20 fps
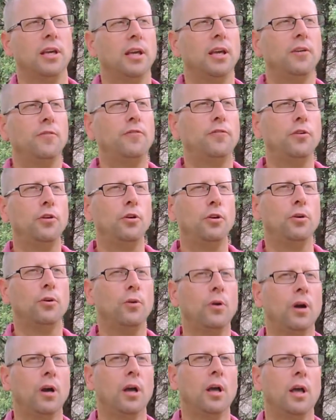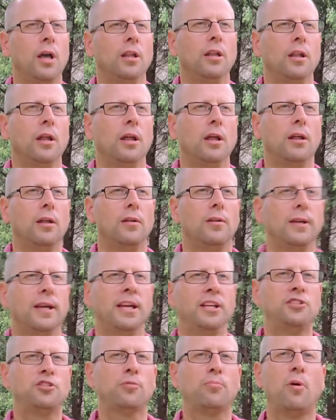If you
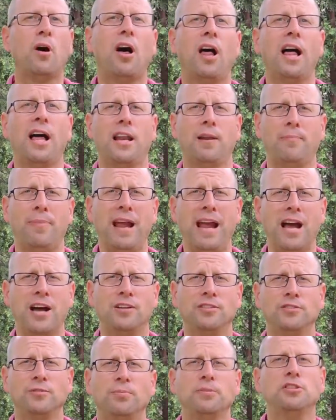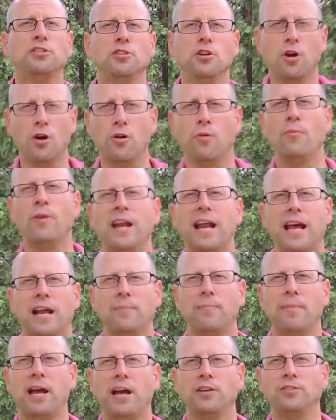hit your ball out of bounds, but you know it went
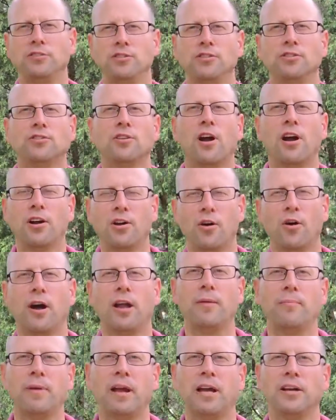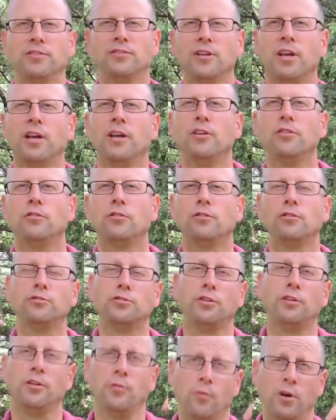out of bounds, you saw it go out of bounds, you
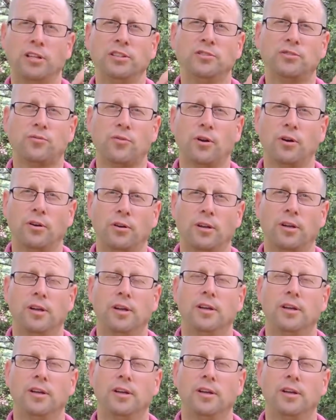lose only 1 stroke.